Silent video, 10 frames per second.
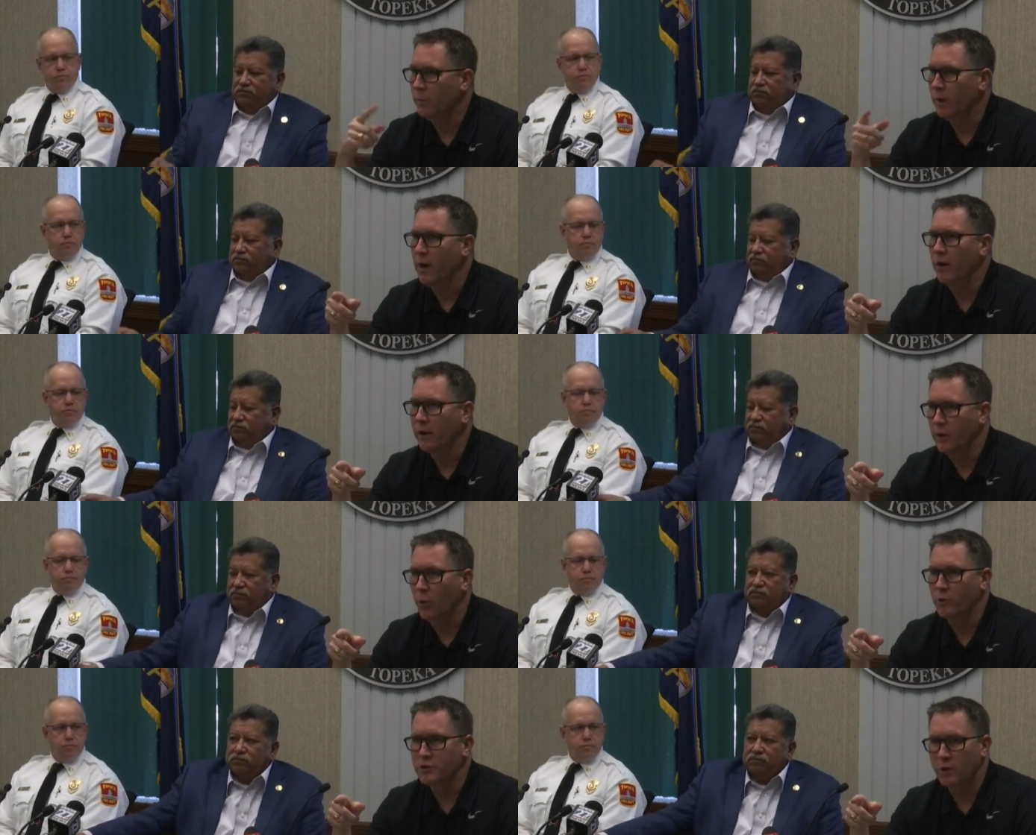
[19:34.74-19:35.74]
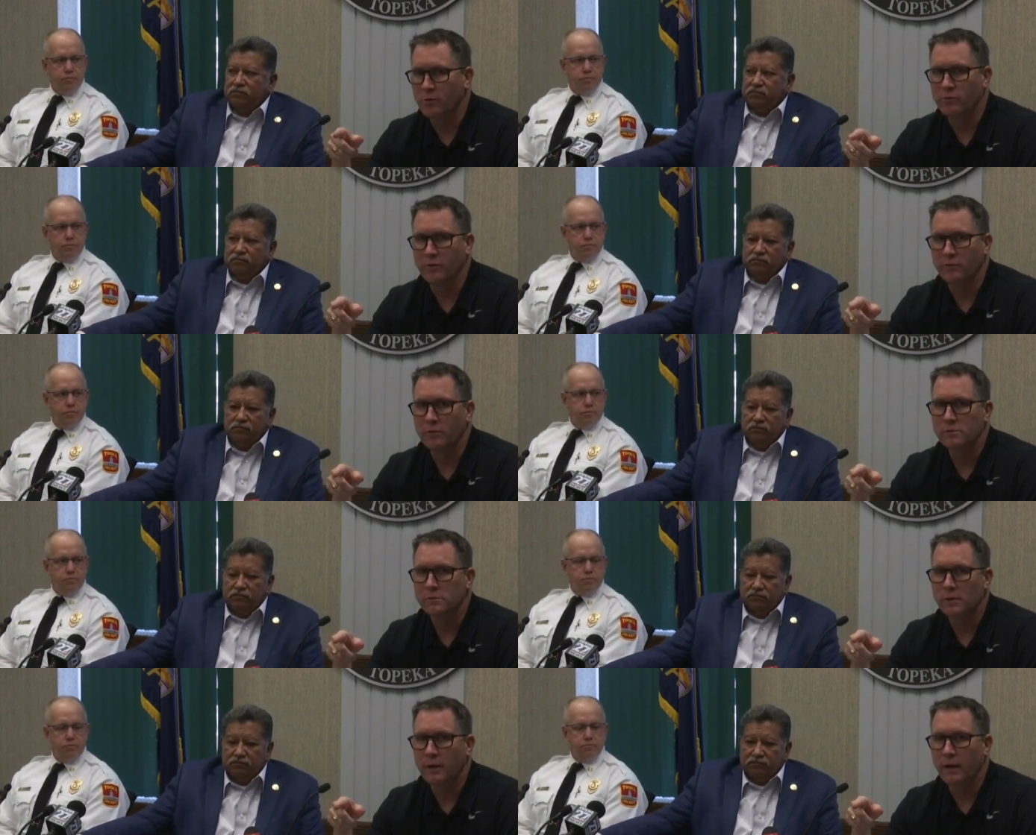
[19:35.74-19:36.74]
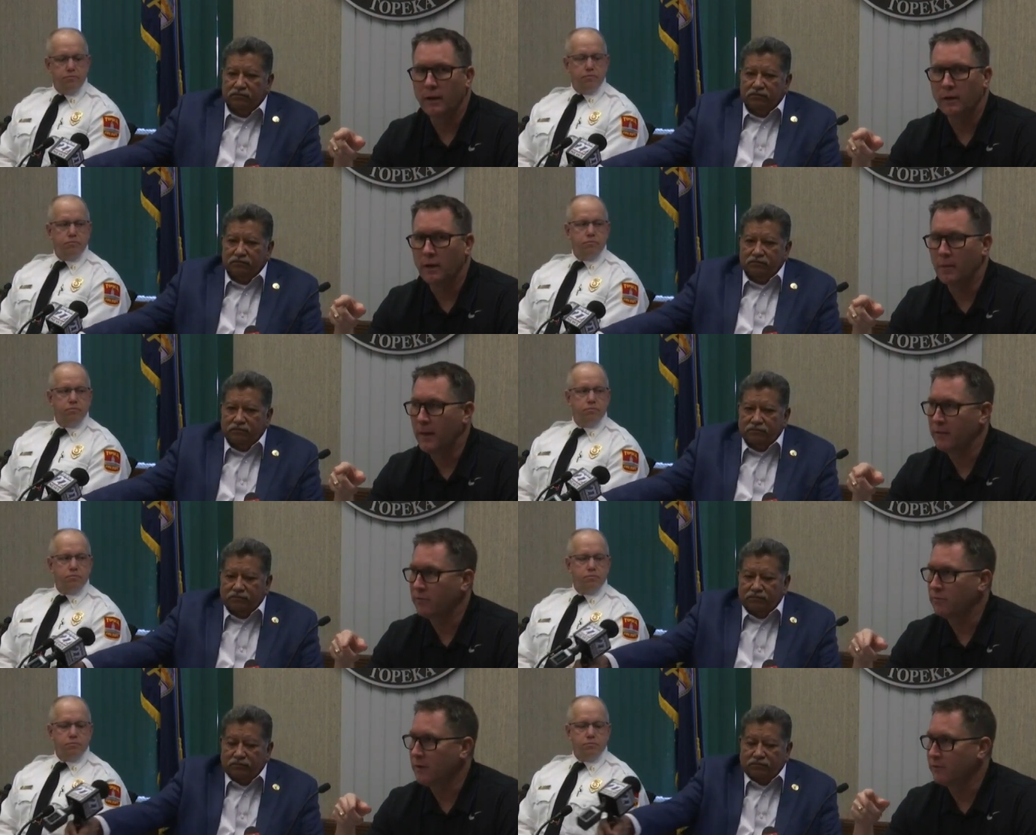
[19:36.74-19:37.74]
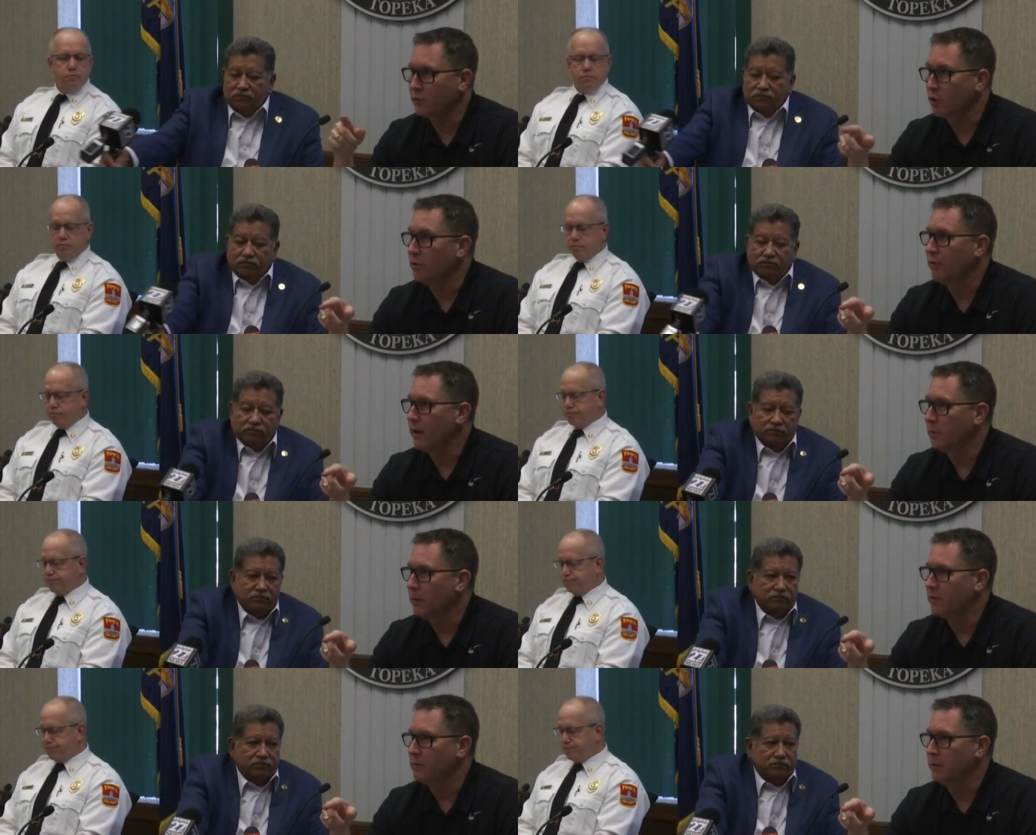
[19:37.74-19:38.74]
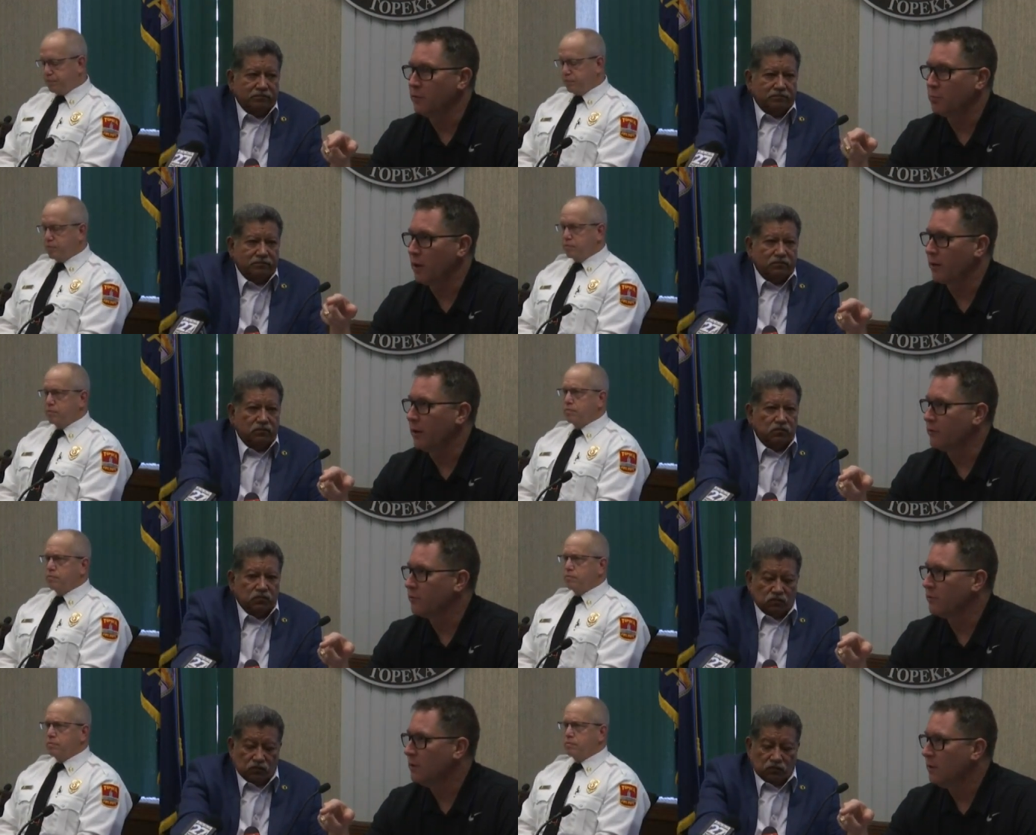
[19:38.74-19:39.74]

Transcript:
Speaker 1: we are in orange county, and, and, that's that's a good thing because it means progress.